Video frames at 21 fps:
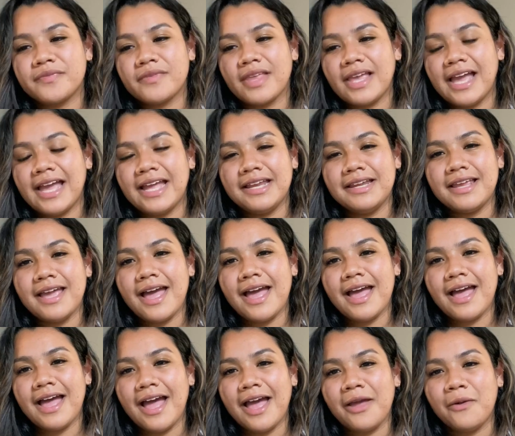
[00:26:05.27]
And
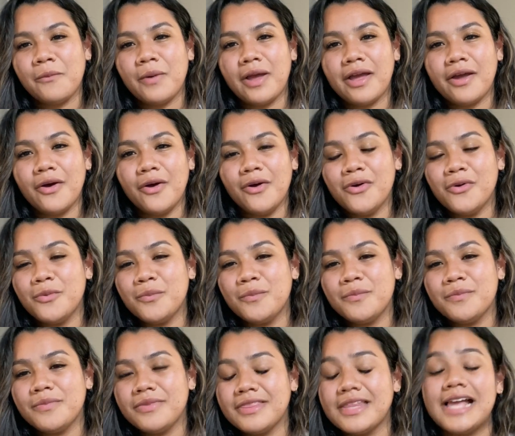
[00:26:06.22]
yeah, I went
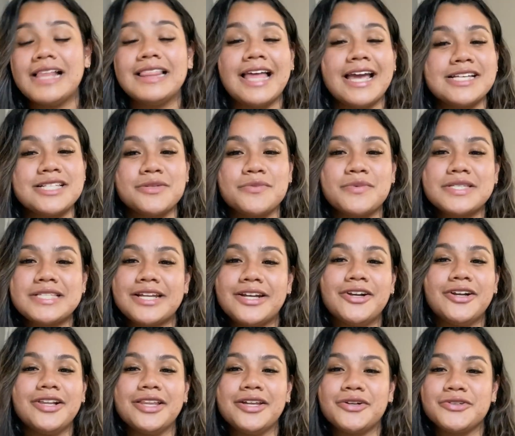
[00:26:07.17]
home. Eliza was in
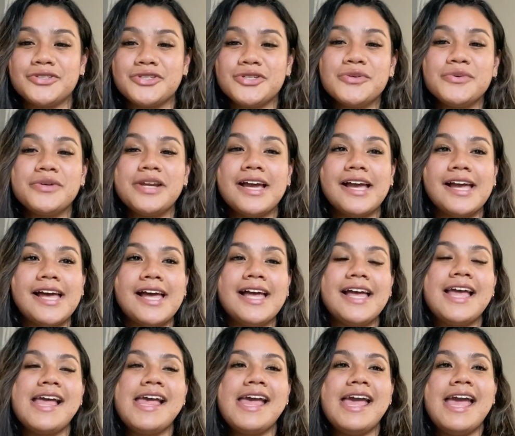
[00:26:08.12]
her little doona.
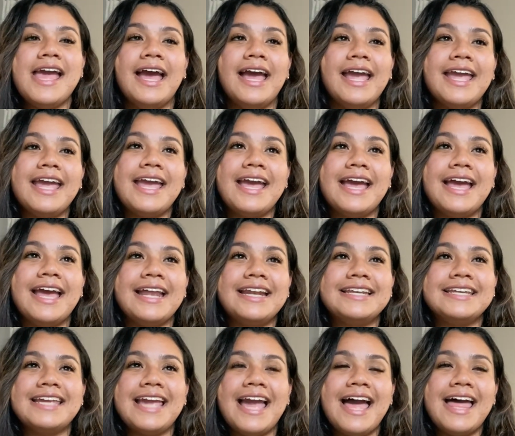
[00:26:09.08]

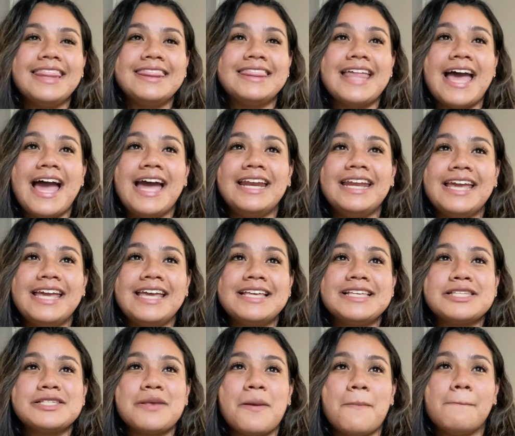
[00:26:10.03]
And yeah, that
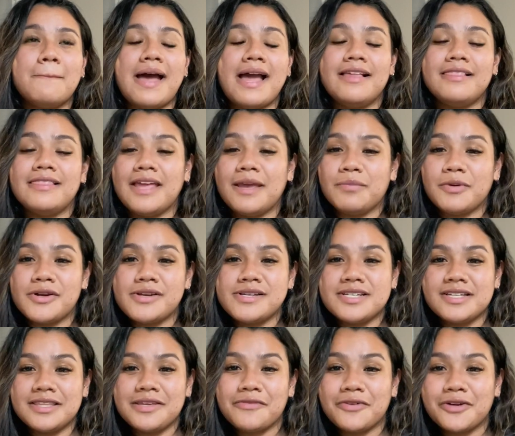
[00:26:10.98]
is my labor and
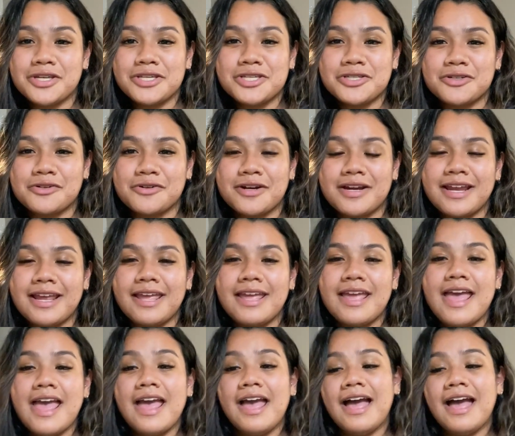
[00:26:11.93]
delivery story.